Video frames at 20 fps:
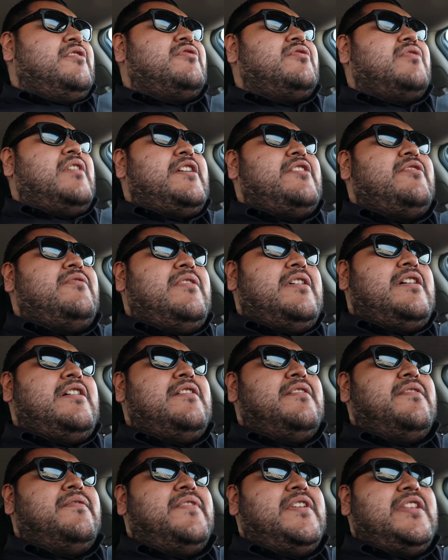try
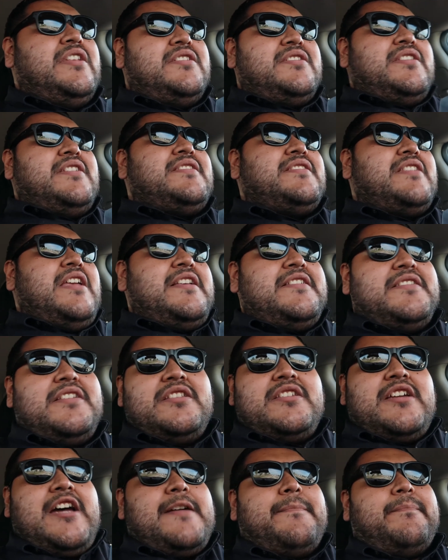to finish these things
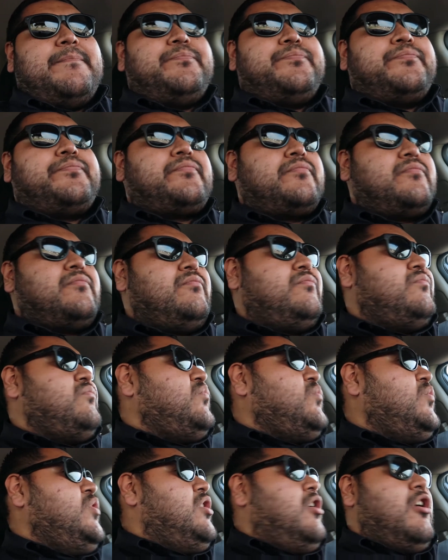in time.
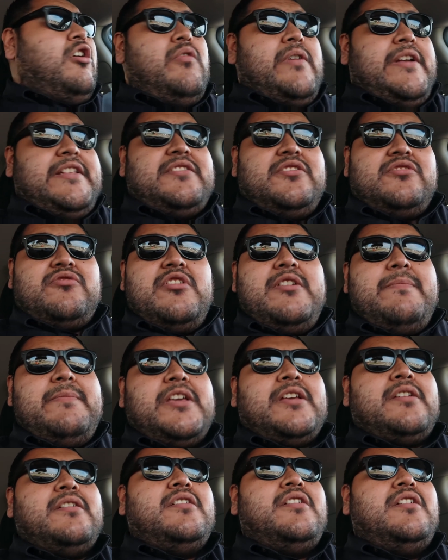Oh, and
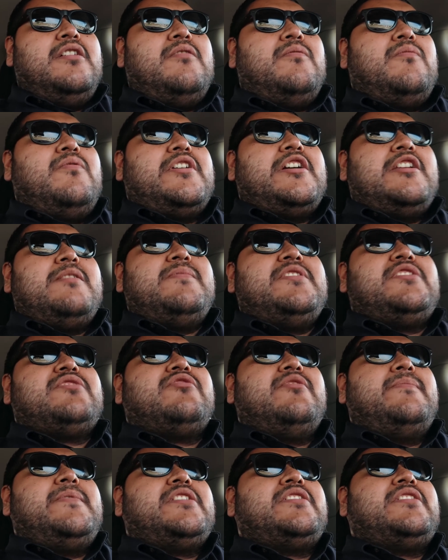streaming. We're gonna be
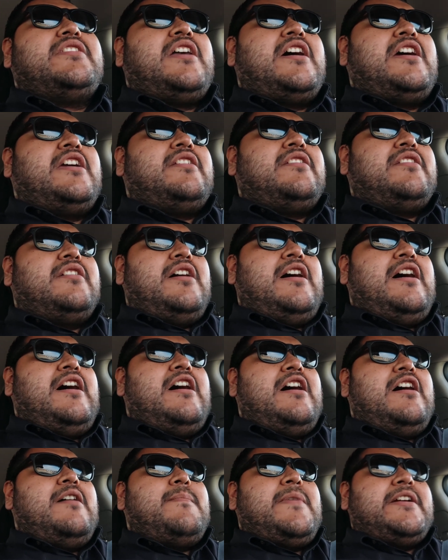streaming tonight.
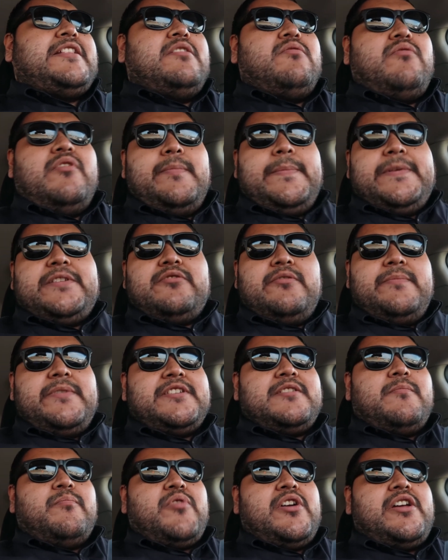I think we're gonna be
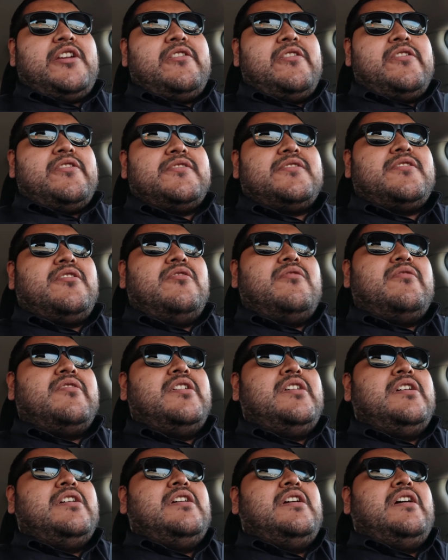streaming some Predator. So
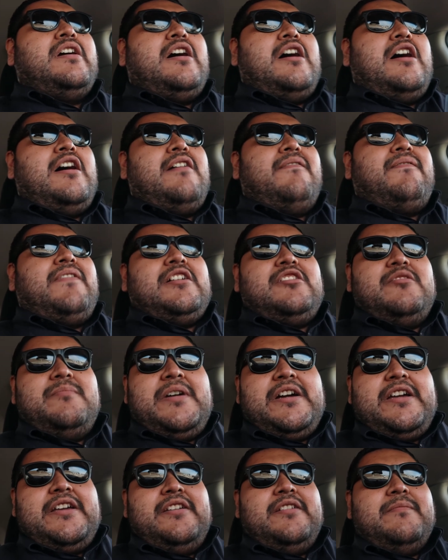follow
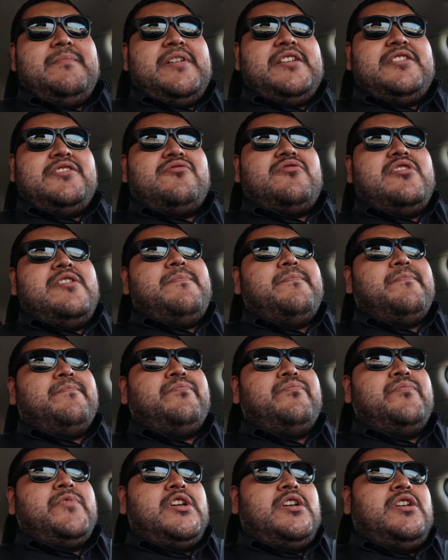my stream,
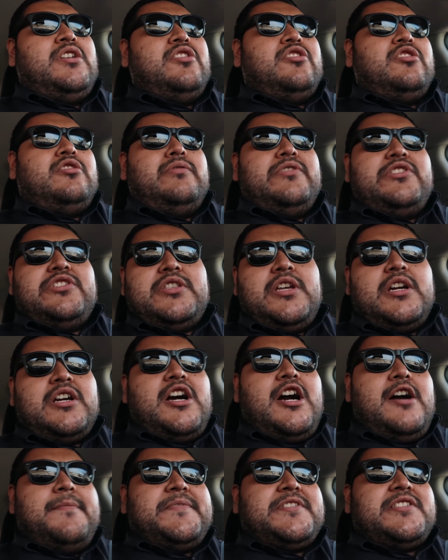
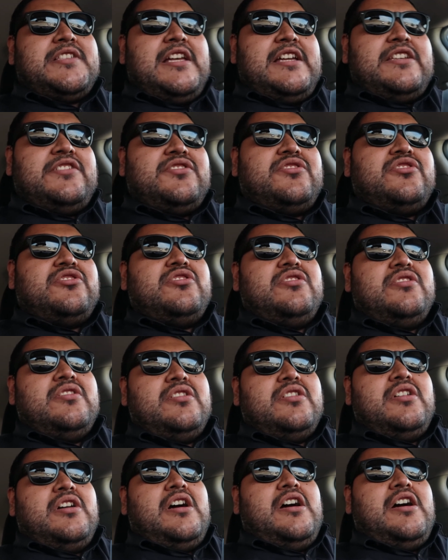
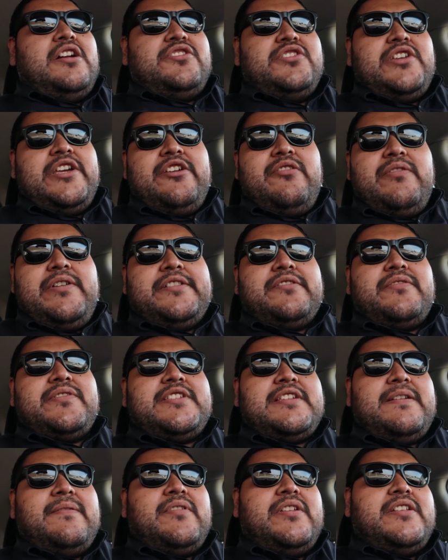
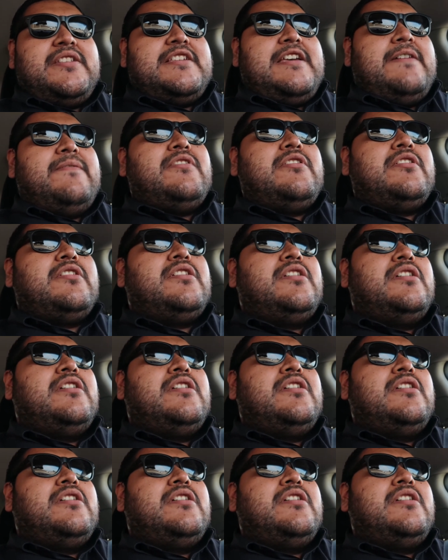twitch.com/JON3787.